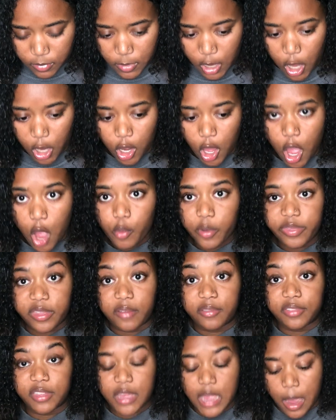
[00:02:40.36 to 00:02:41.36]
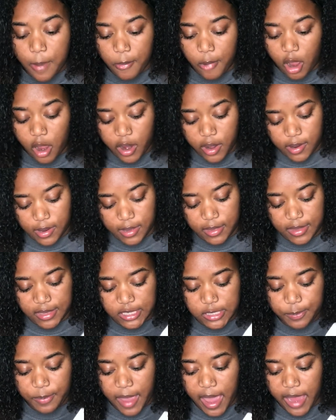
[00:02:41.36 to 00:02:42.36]
along with everything I bought in this
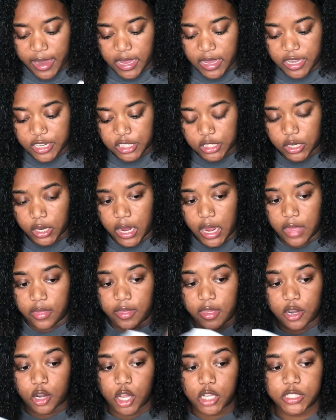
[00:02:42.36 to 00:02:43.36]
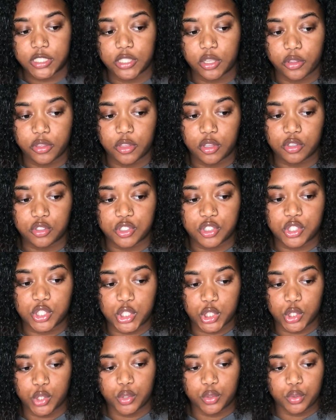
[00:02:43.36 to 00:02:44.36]
package, and then also those
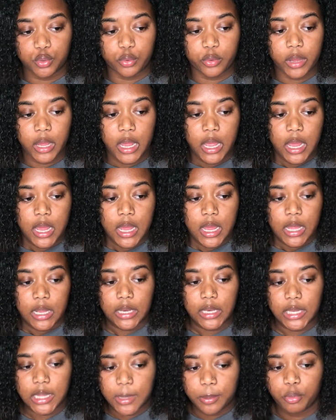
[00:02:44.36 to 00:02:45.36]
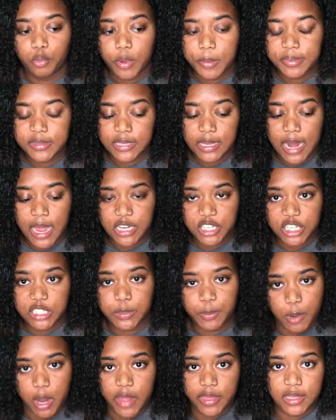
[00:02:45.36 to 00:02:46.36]
2 lip whips that I just
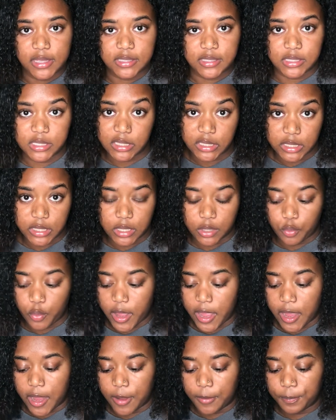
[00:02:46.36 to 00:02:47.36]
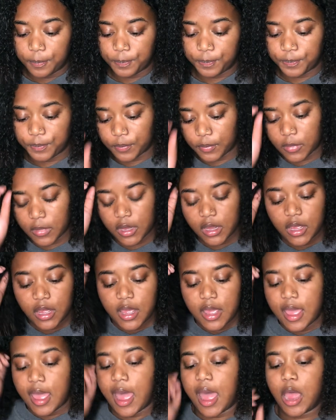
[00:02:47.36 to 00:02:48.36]
bought that's still in the way,
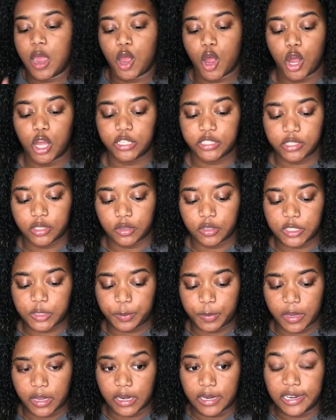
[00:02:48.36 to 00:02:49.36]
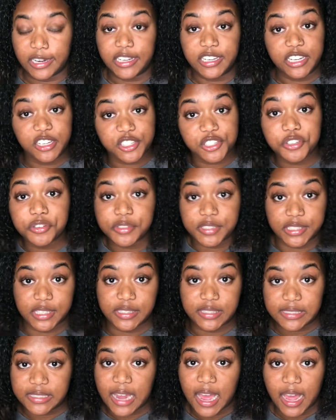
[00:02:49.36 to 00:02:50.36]
I also spent an additional
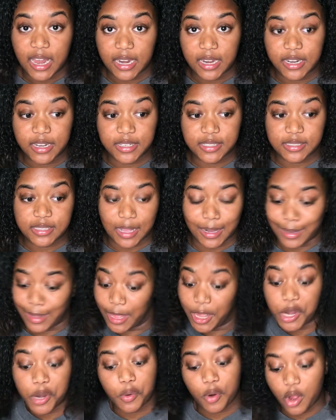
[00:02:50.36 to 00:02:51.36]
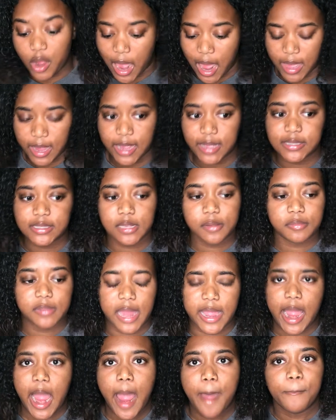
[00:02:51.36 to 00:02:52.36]
$60 later on. Like, it seemed
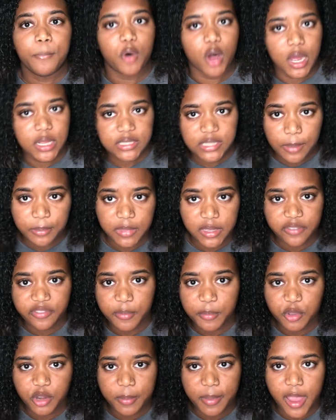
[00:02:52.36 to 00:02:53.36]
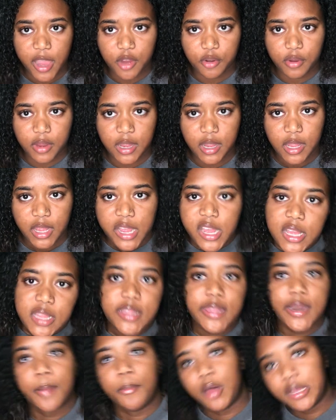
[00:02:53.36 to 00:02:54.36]
like I bought something from Beauty Bakerie,
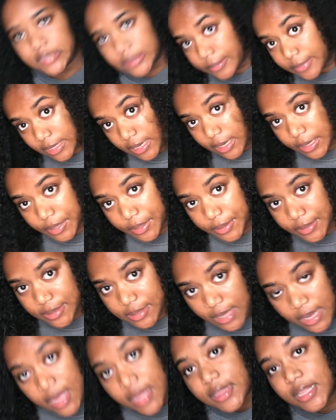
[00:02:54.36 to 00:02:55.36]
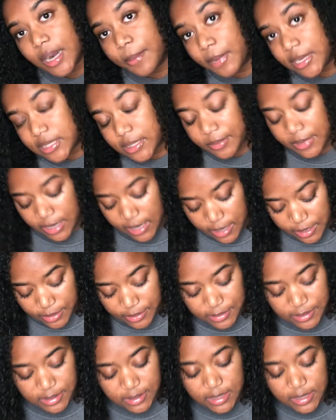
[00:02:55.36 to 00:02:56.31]
then I bought something else, then I bought something else.